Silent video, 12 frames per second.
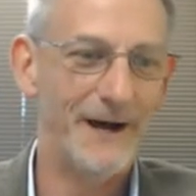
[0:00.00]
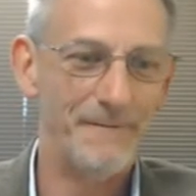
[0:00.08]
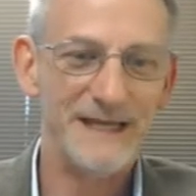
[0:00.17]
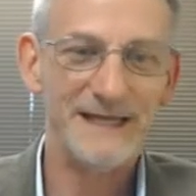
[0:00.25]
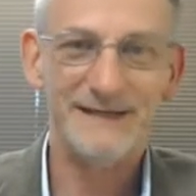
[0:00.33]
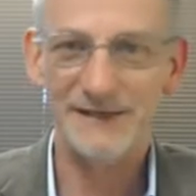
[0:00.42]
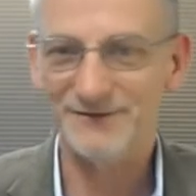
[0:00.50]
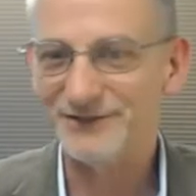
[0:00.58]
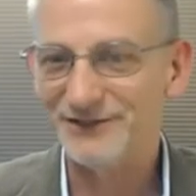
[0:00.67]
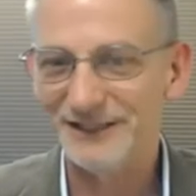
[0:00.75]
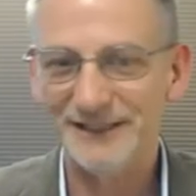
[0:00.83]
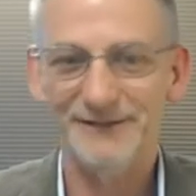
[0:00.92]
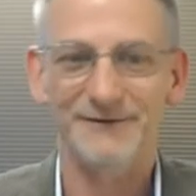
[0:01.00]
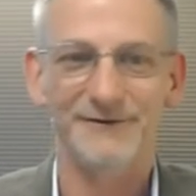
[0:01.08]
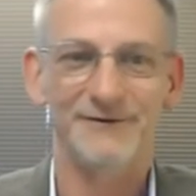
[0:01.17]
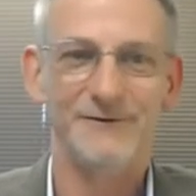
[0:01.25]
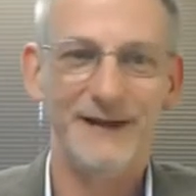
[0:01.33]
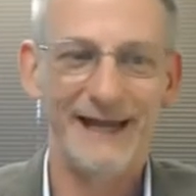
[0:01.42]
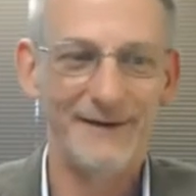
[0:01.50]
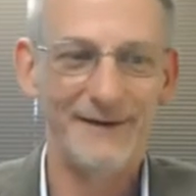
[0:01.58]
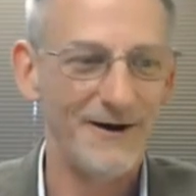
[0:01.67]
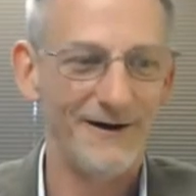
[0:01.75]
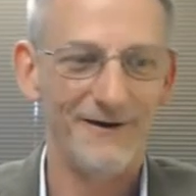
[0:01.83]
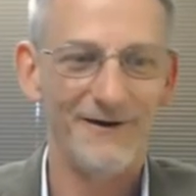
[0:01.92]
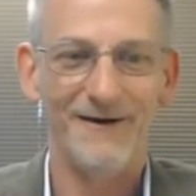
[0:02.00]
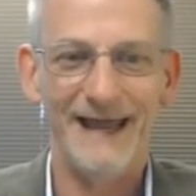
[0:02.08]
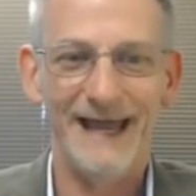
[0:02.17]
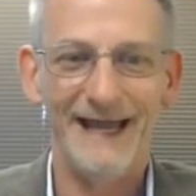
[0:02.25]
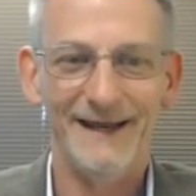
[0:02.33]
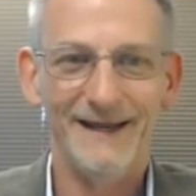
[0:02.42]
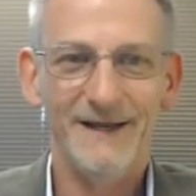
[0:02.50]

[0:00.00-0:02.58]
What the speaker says: Desert Shield or Panama and all that.